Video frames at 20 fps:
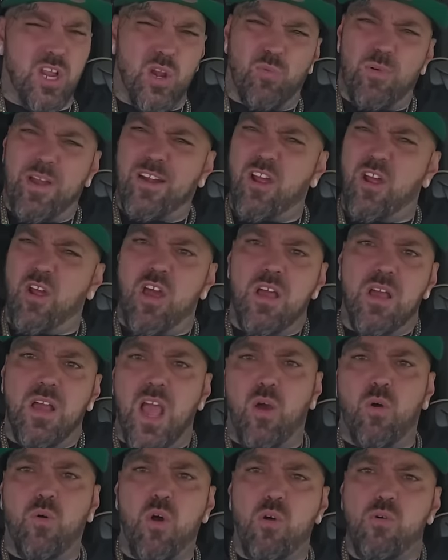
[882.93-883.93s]
Radar,
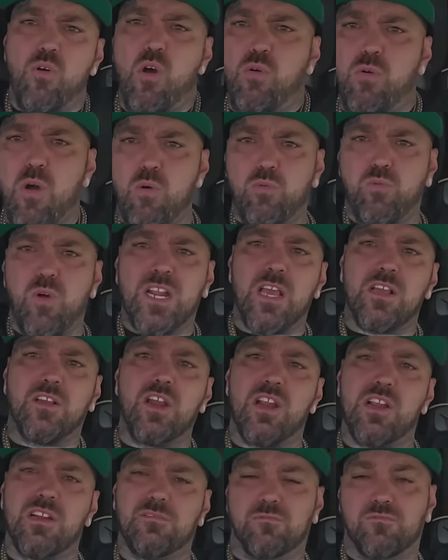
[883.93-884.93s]
oh, ho, ho, ho, what up,
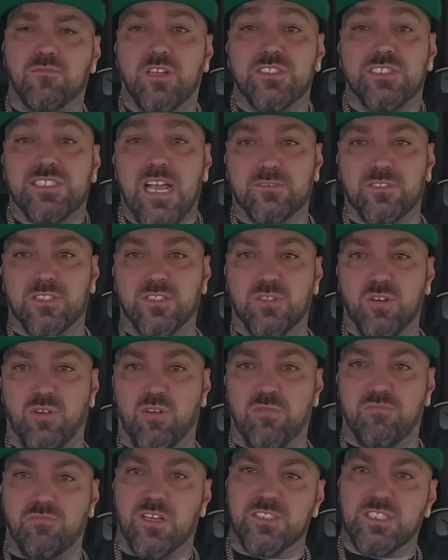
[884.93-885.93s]
girl? Runs out the door
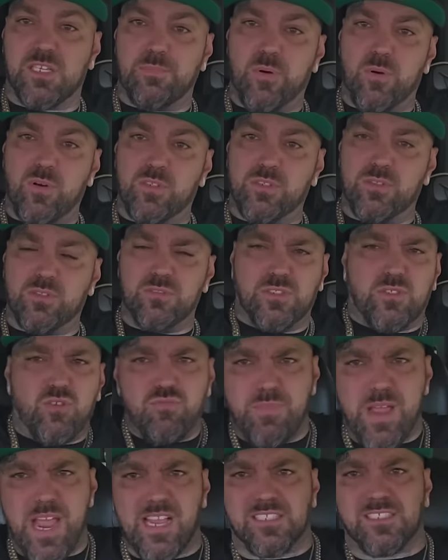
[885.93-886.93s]
and runs up on dude. Dude
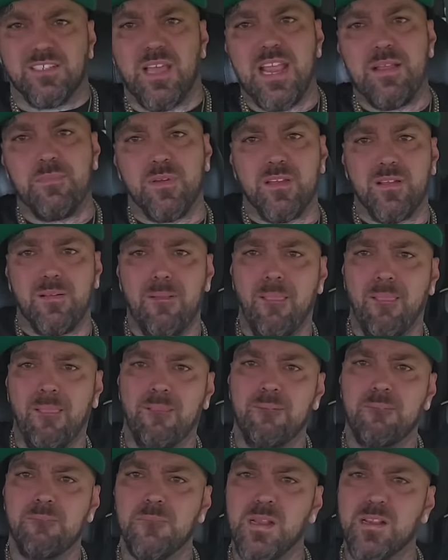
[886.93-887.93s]
backs up, hey, man,
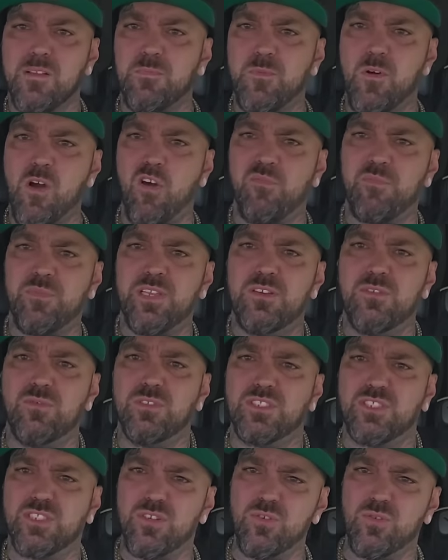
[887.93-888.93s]
make up off me. Who
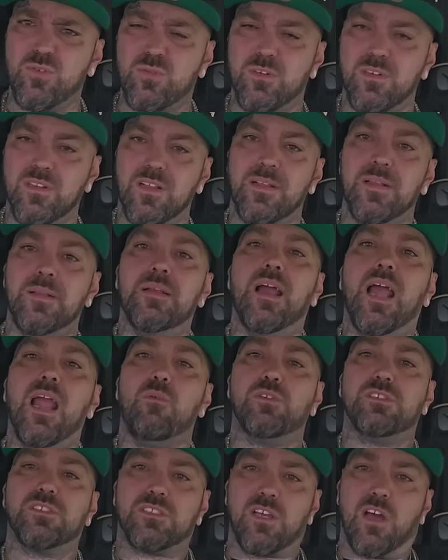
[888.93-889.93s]
is you? Hey,
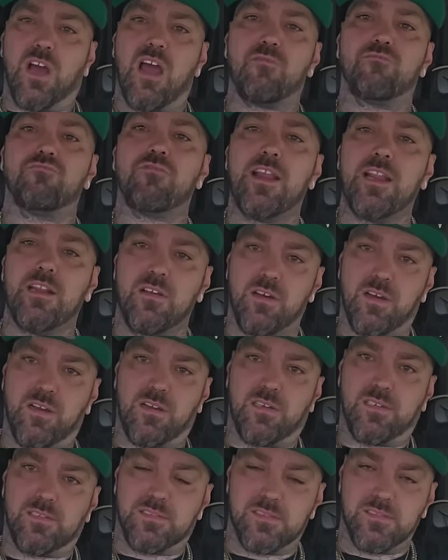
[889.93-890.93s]
what's up? I'm Radar.
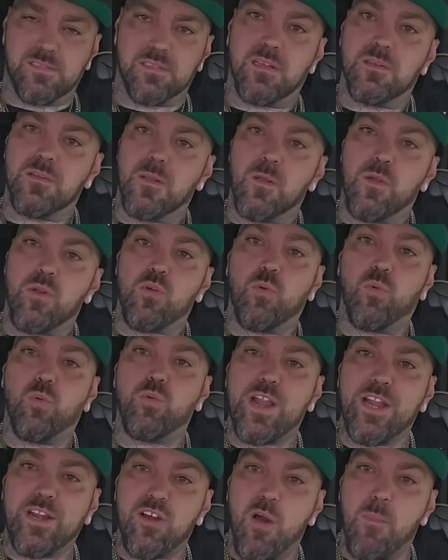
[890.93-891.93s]
Well,
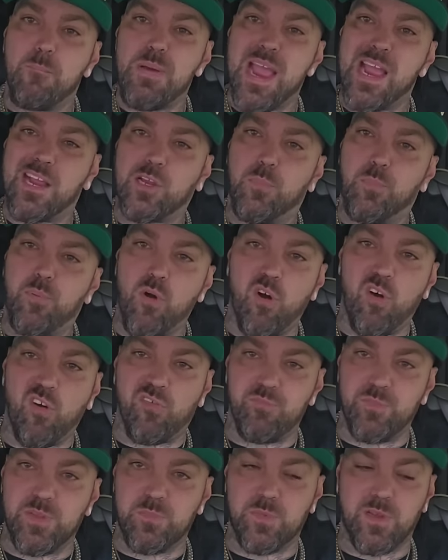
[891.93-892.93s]
Radar, back up off
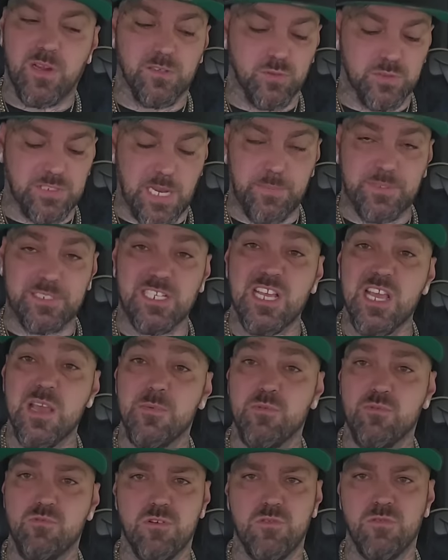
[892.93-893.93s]
me, man. I don't know what type of time
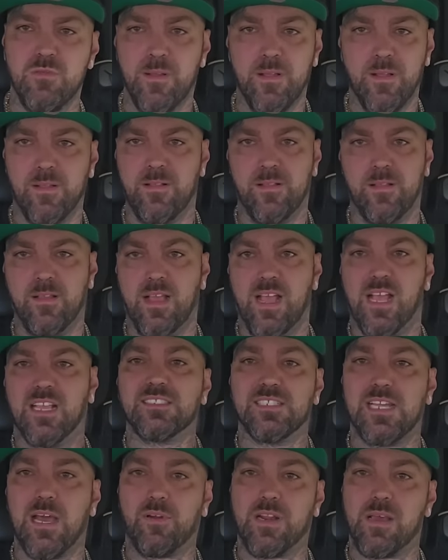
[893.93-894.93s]
you on. That's
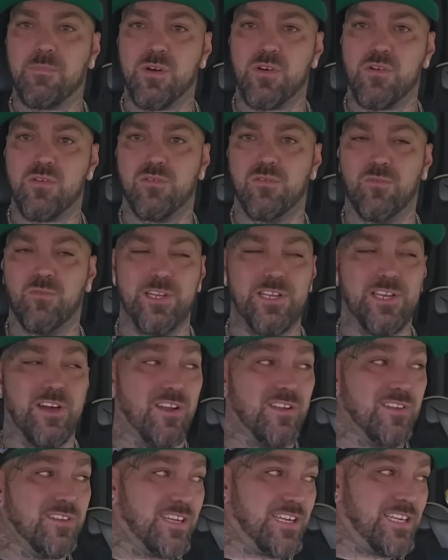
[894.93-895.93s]
not what I'm on. We
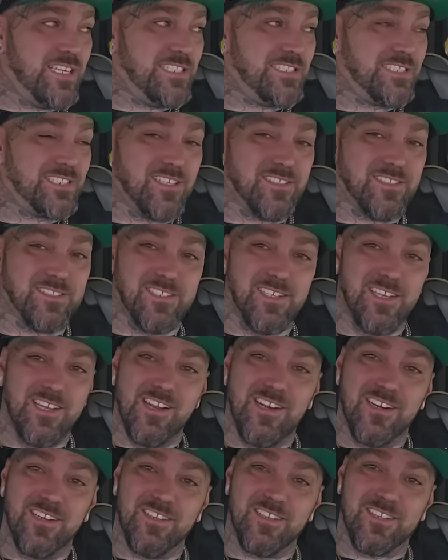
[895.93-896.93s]
all look at each other,
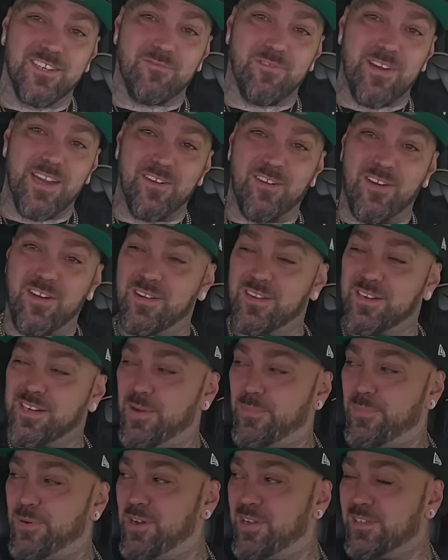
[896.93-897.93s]
look at radar, look at
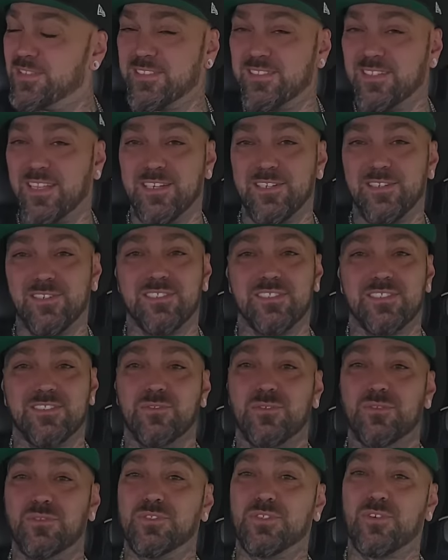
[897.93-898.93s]
our bosses like, yo, this
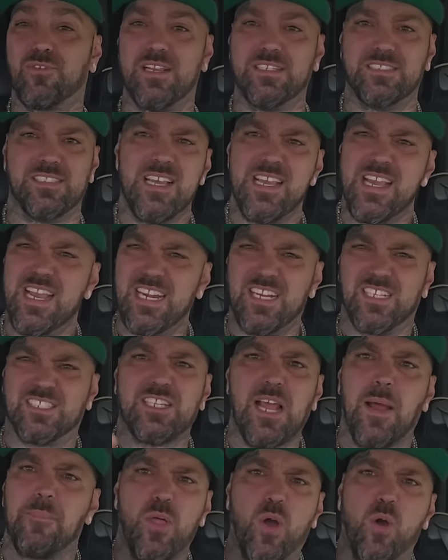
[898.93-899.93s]
dude is crazy. He done
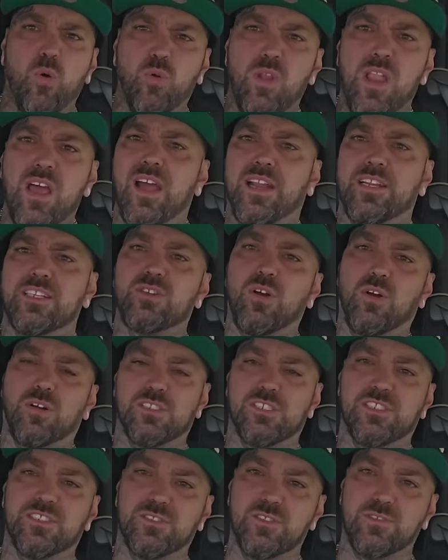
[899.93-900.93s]
stopped the line to talk to
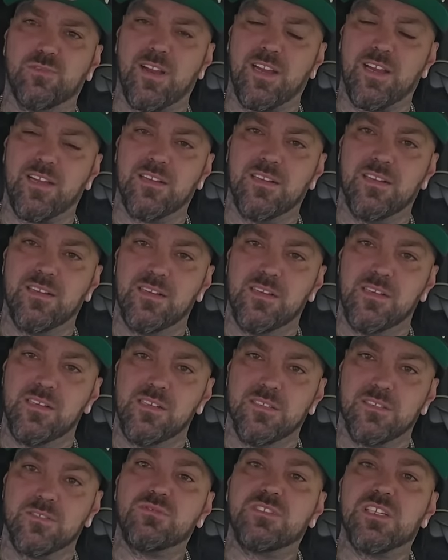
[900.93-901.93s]
this dude, right?
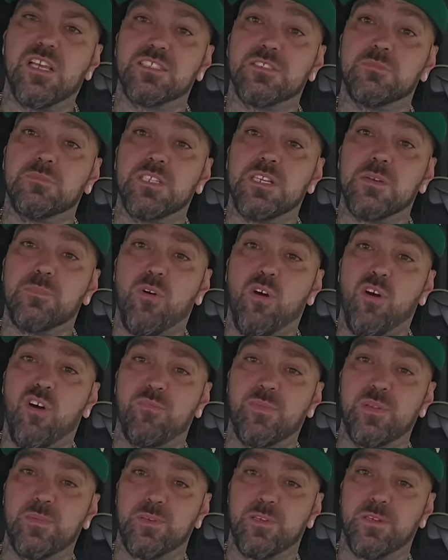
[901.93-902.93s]
Dude tells him, get up off
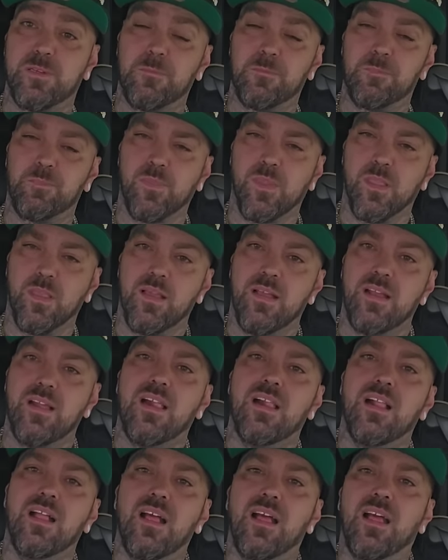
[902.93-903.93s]
me, man.
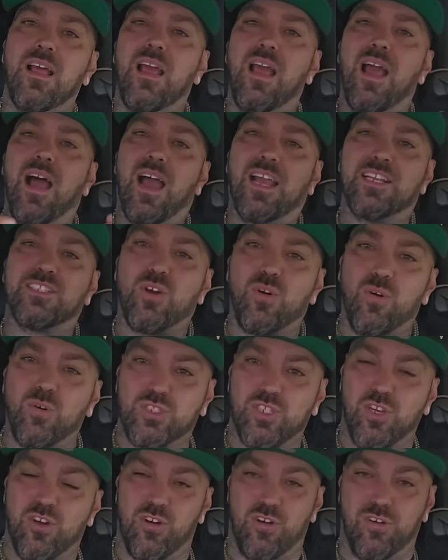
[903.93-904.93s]
I told
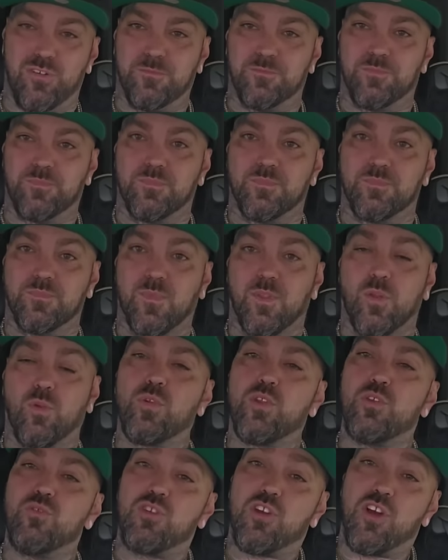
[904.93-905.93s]
y'all,
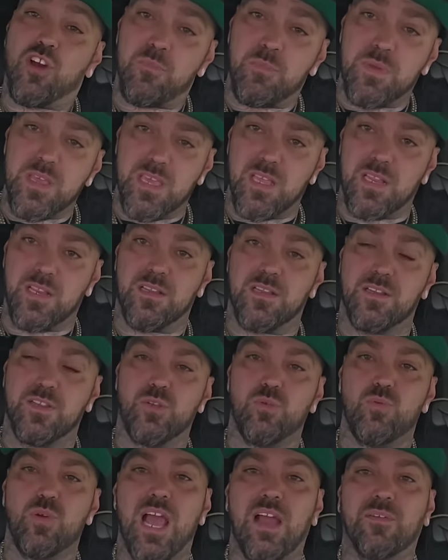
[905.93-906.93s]
when you come in,
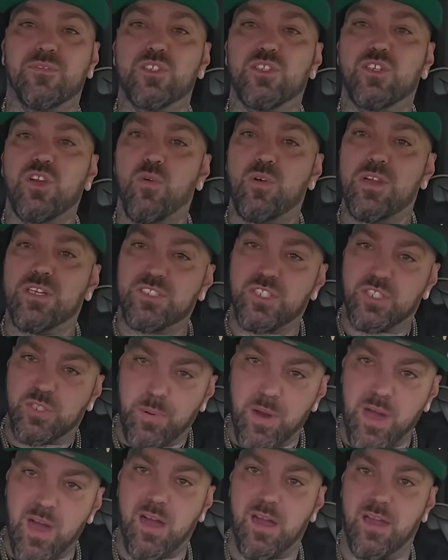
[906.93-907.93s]
you have to go into the
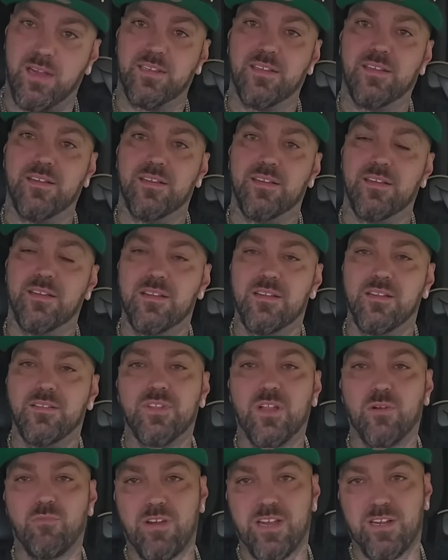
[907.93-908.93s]
pod
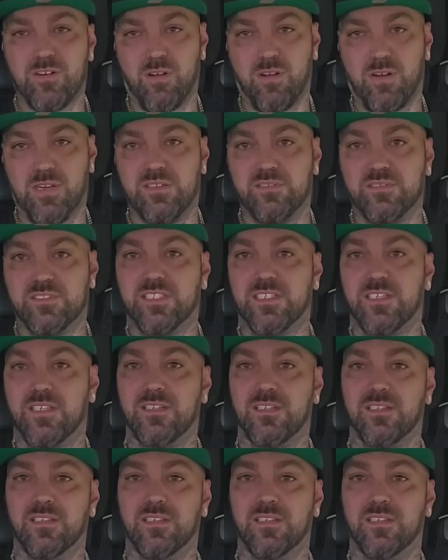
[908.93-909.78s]
that radar lives in.